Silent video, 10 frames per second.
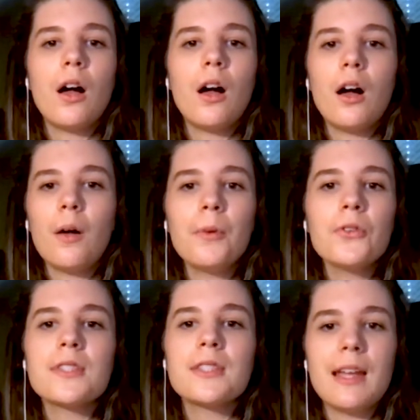
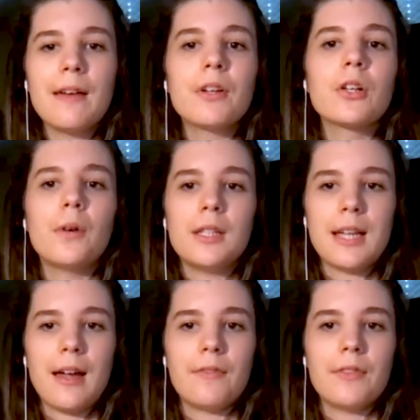almost never going to
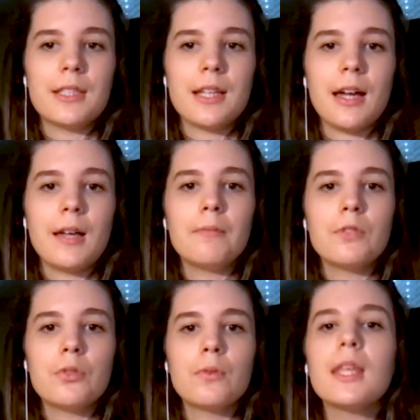have the time
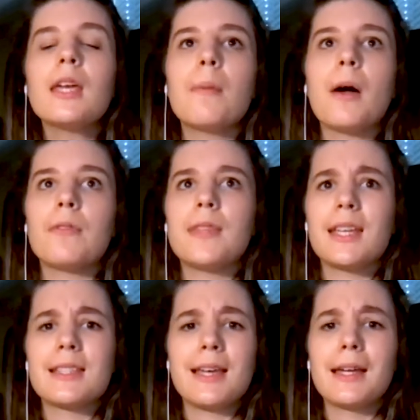to think about
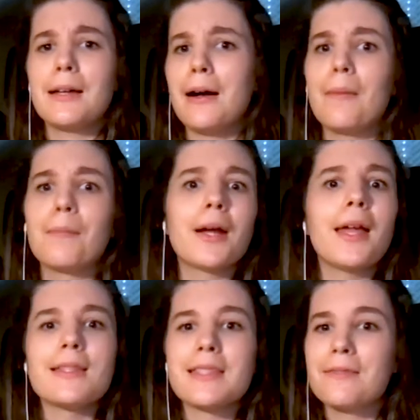things like
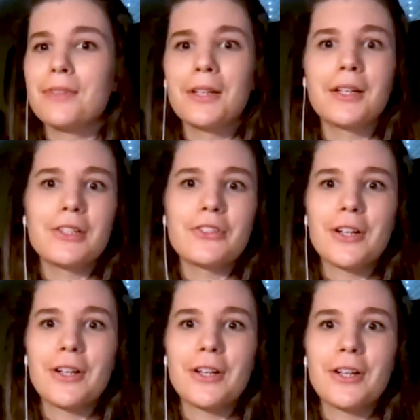comprehensive learning
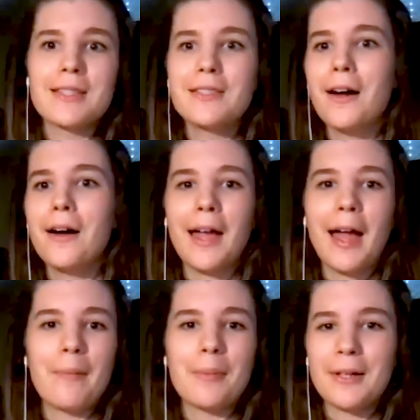journeys, doc
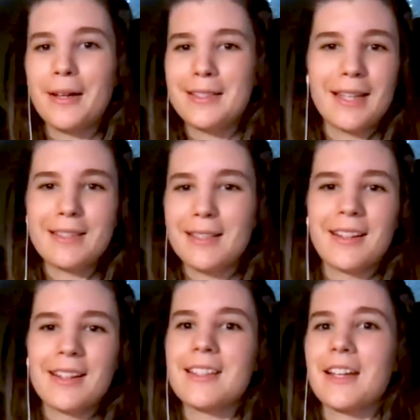app content
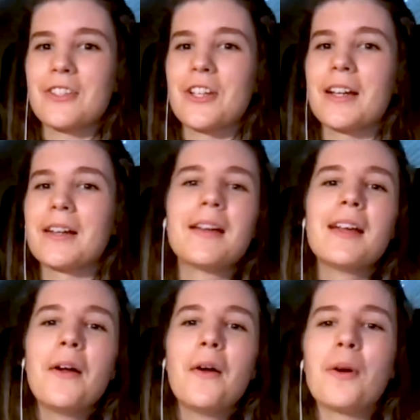architecture,
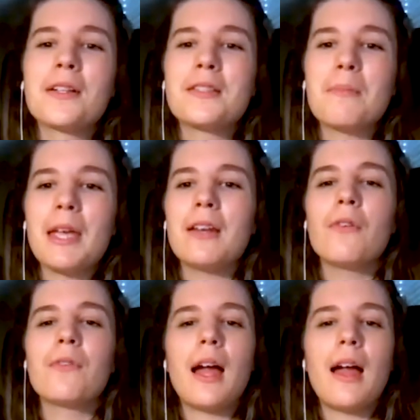or debate
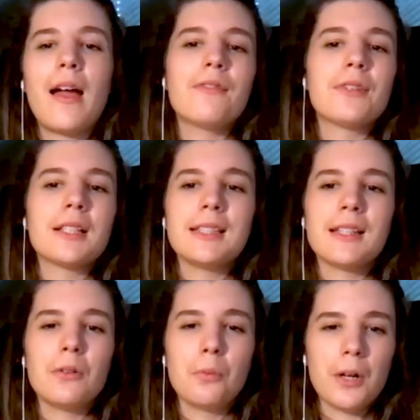over every
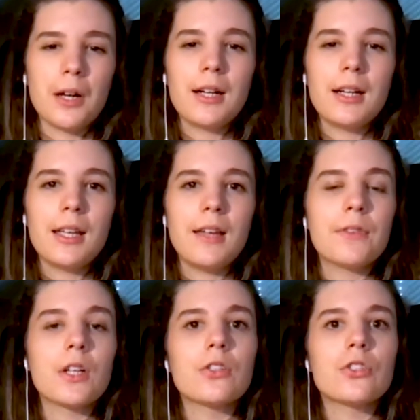little word if
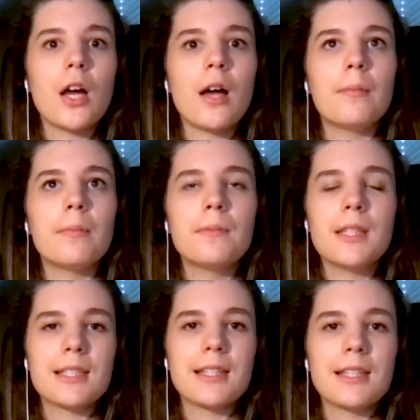their job
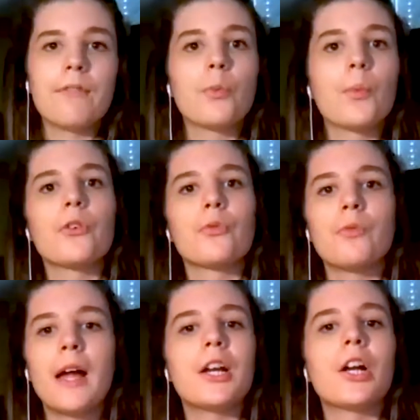doesn't have the word
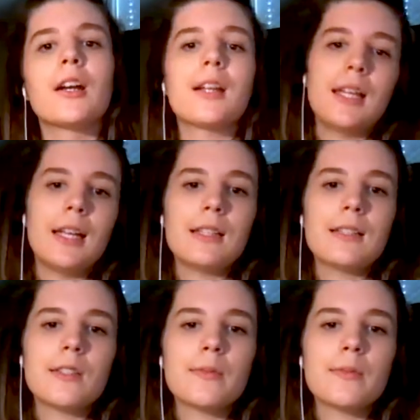writer in it.